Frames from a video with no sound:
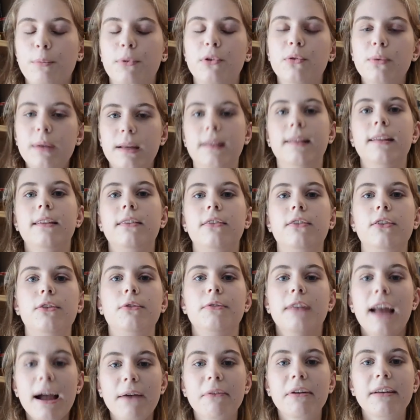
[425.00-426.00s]
between these two
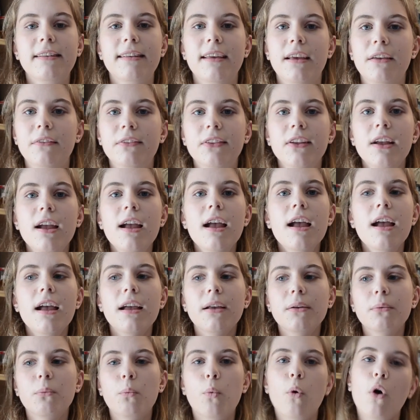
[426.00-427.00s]
narratives,
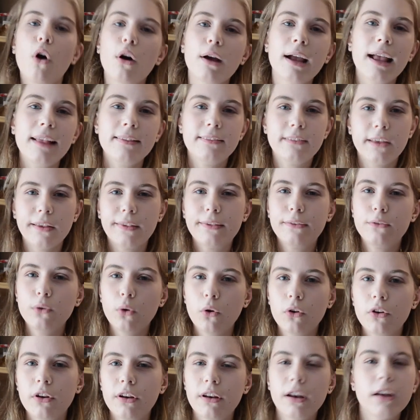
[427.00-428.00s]
what gets
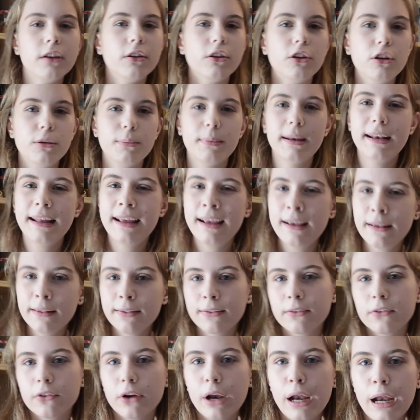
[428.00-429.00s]
distorted in human
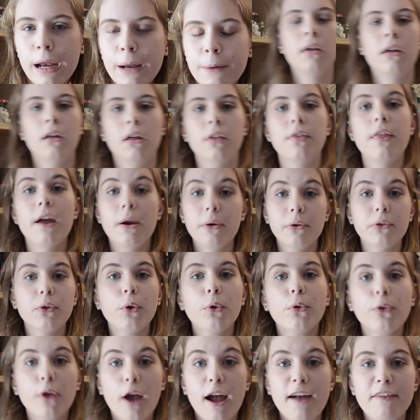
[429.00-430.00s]
history. There is
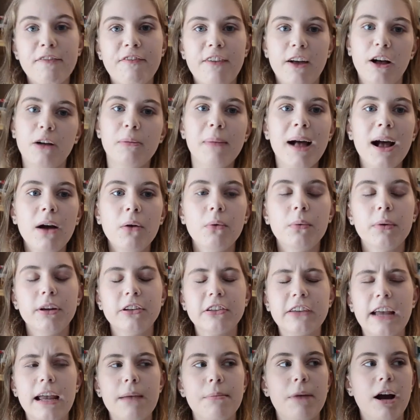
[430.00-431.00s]
also a film out
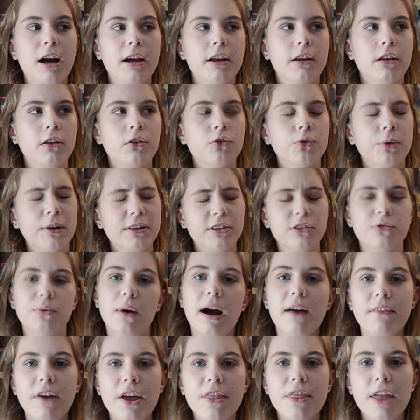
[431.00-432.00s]
which came out in
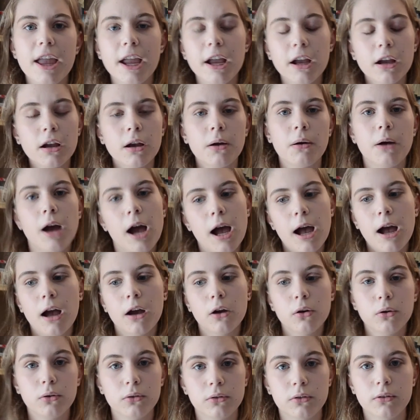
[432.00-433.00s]
2012, I think,
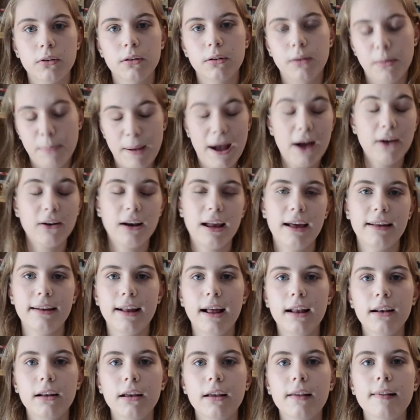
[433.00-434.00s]
called About Cloud
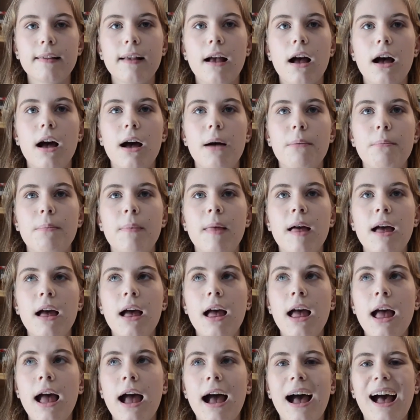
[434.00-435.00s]
Atlas,
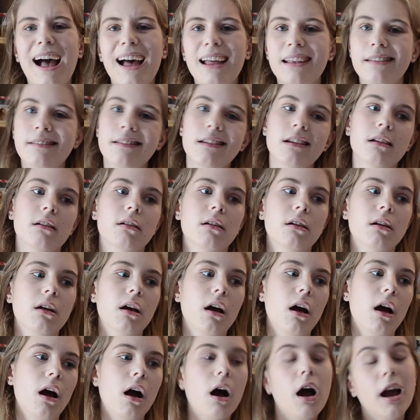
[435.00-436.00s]
and
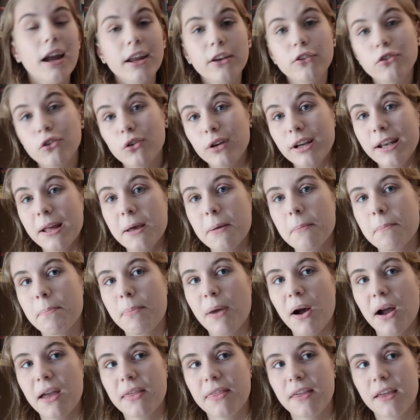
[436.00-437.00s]
I enjoyed it,
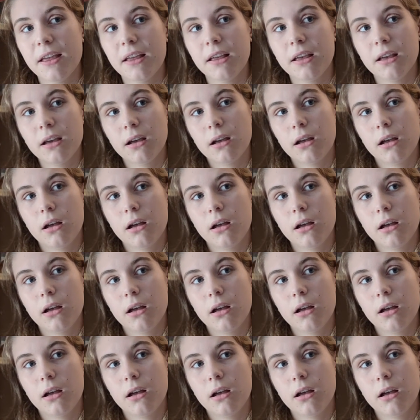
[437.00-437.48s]
but I think,